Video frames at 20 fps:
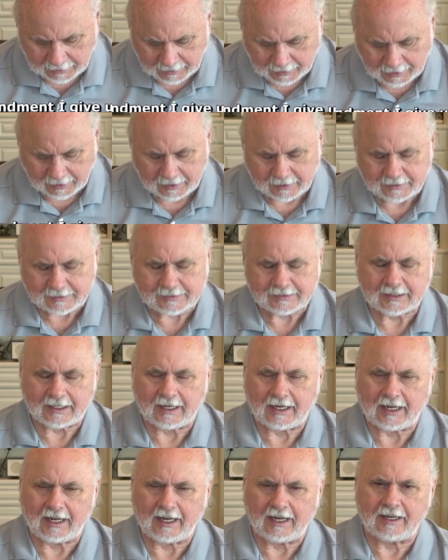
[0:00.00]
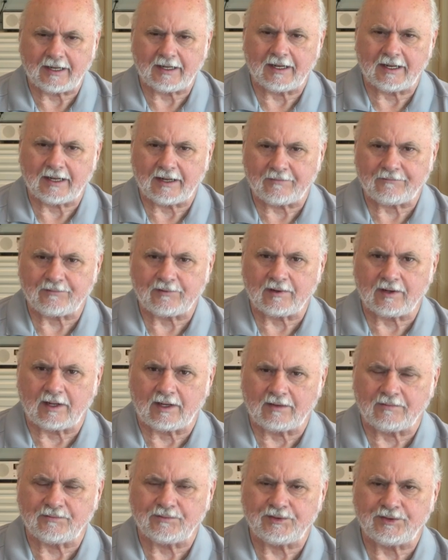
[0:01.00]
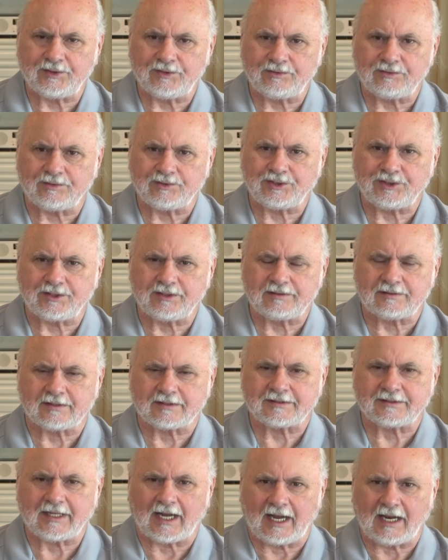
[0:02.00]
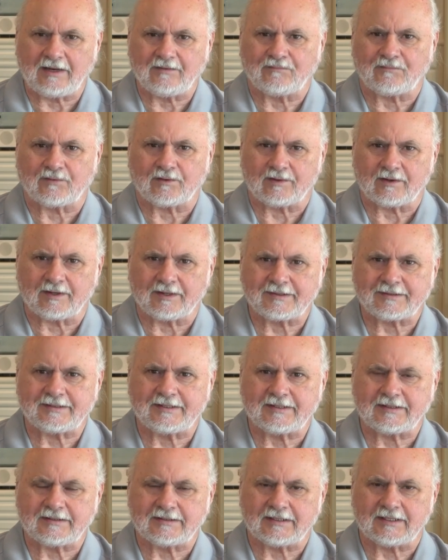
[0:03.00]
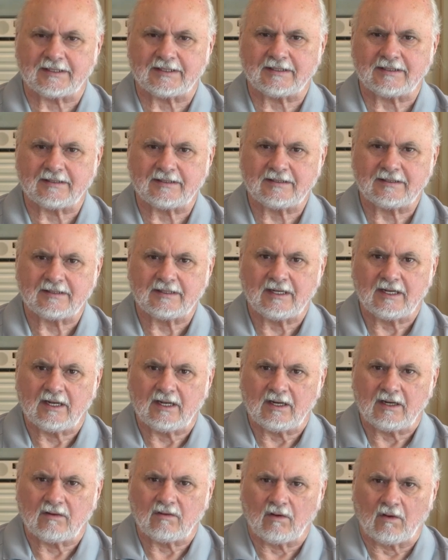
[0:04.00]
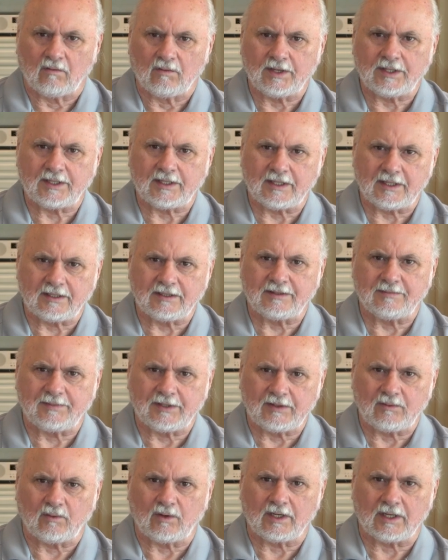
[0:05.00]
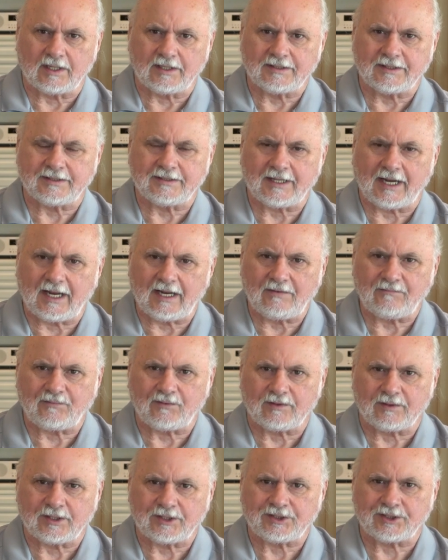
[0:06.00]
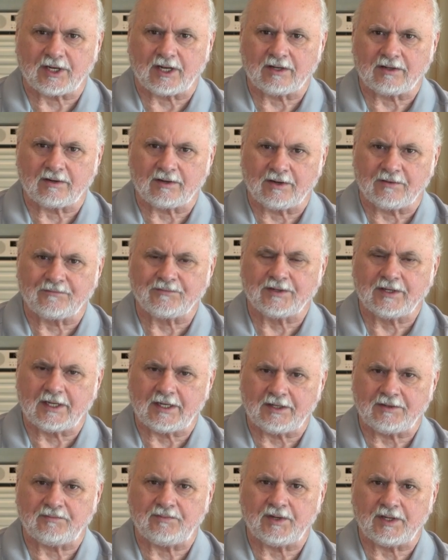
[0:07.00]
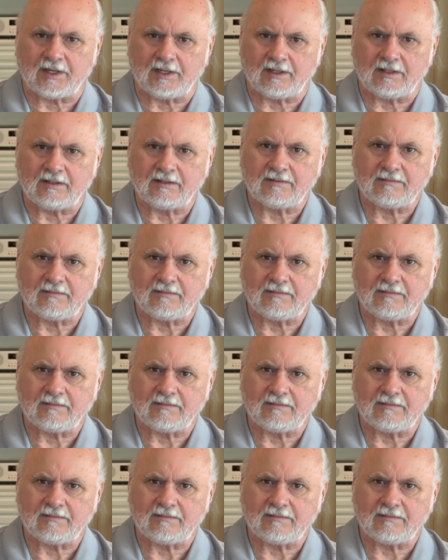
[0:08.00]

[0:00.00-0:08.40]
as I have loved you. Jesus died for us, didn't he? Well, we need to be willing to die for each other if need be.